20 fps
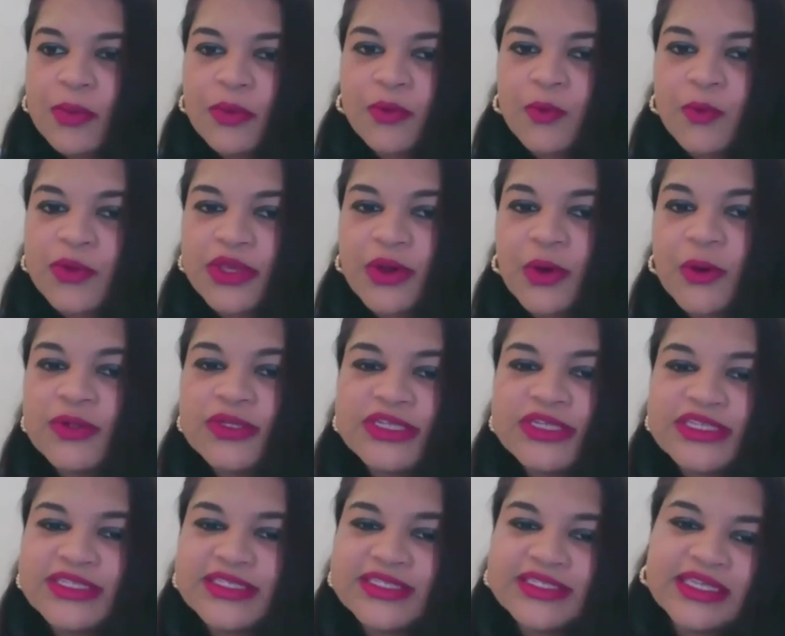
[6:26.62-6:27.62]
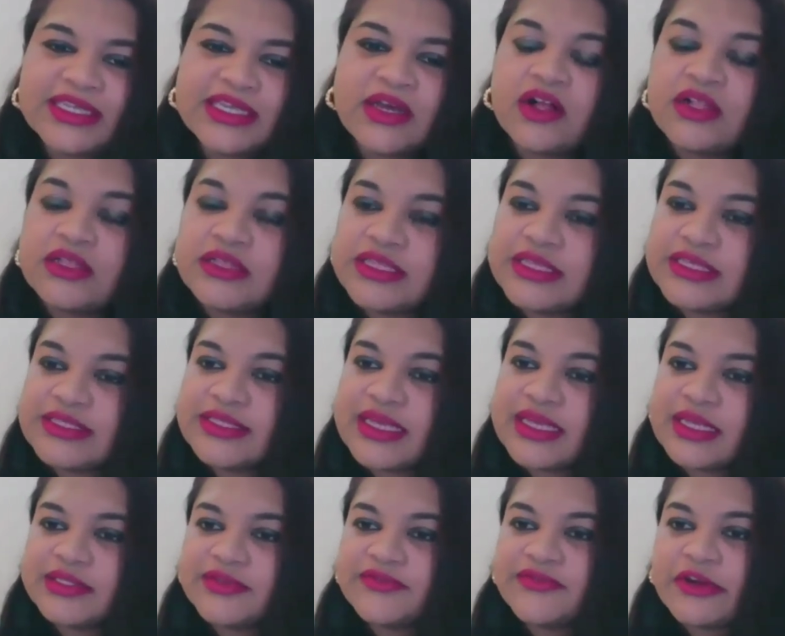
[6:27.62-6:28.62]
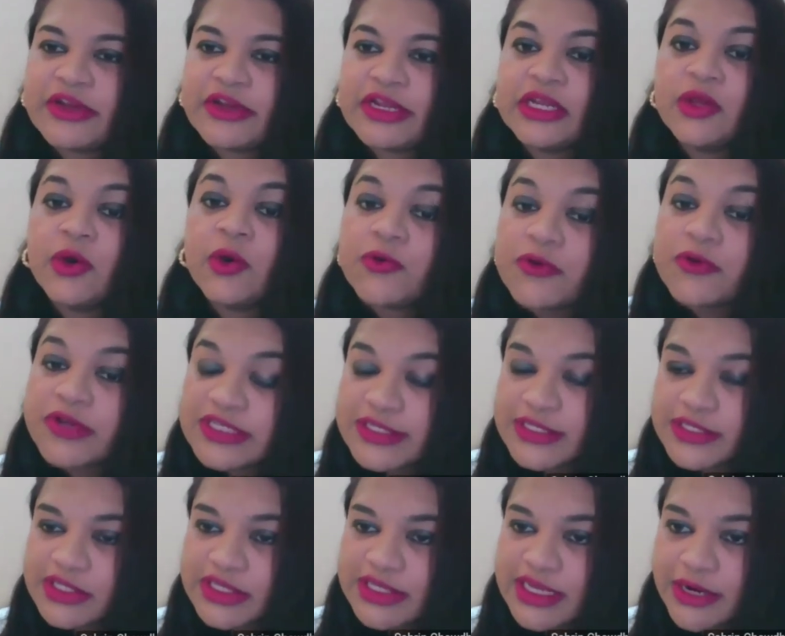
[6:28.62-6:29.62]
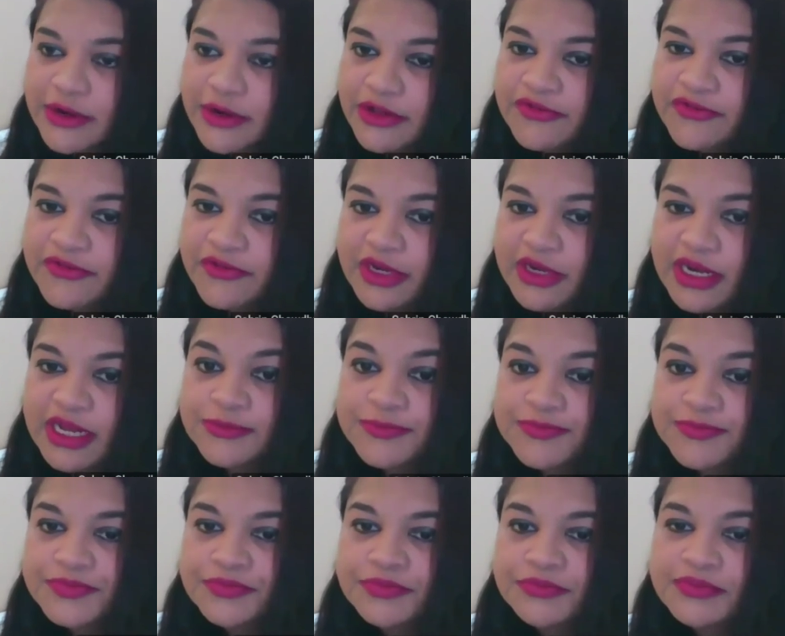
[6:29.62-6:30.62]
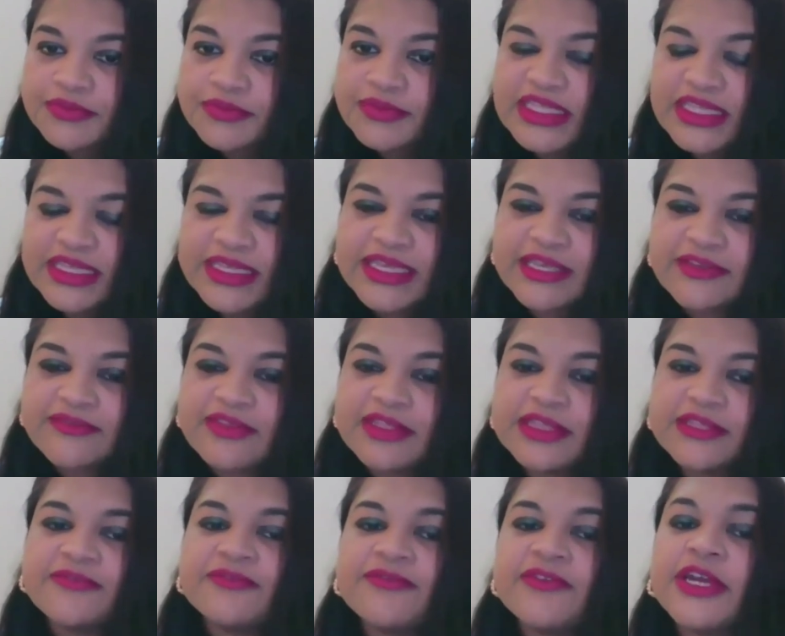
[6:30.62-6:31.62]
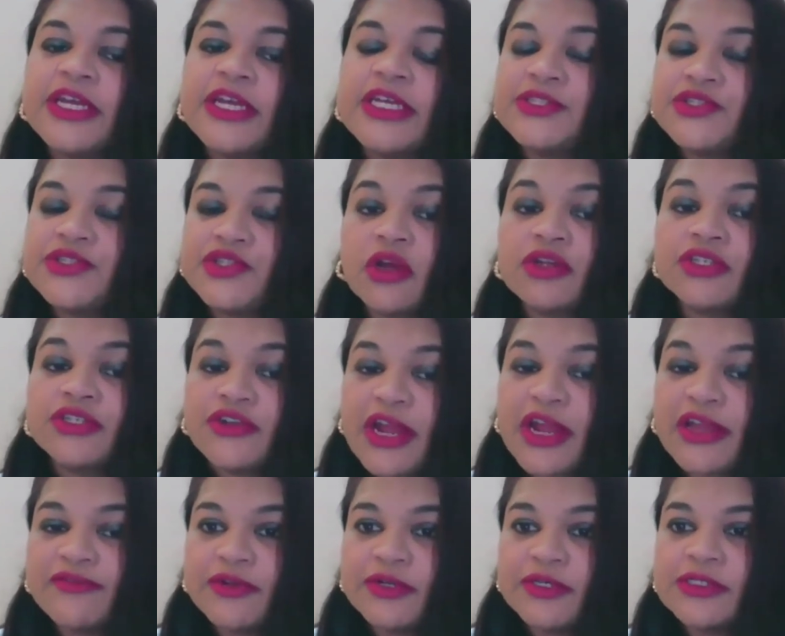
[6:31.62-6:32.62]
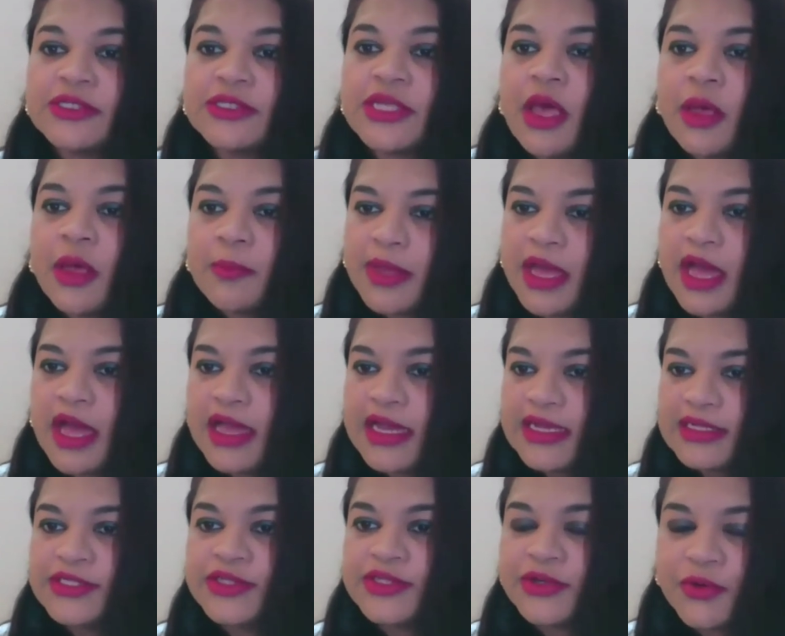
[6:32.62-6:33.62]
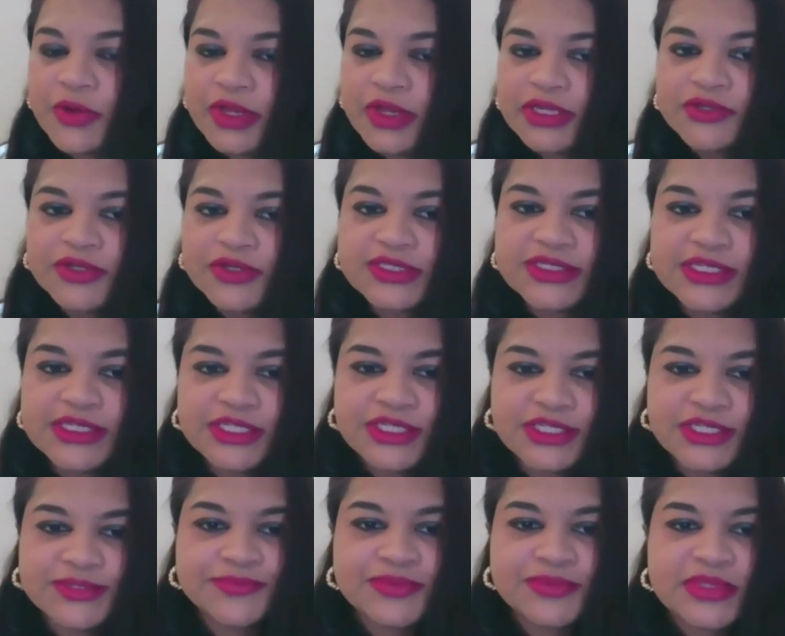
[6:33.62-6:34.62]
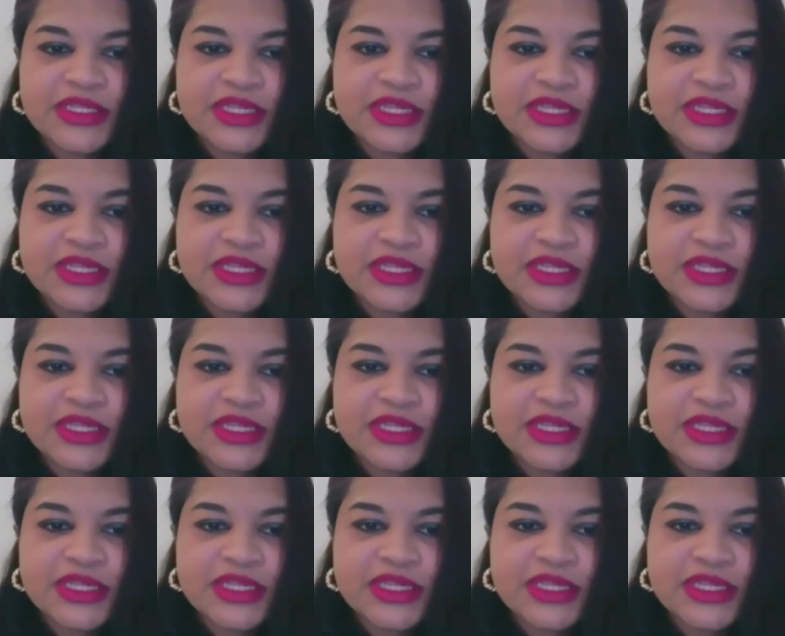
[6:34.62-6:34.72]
we only see all this as a very low-risk scenario for now, given the very strong drivers behind the green transition.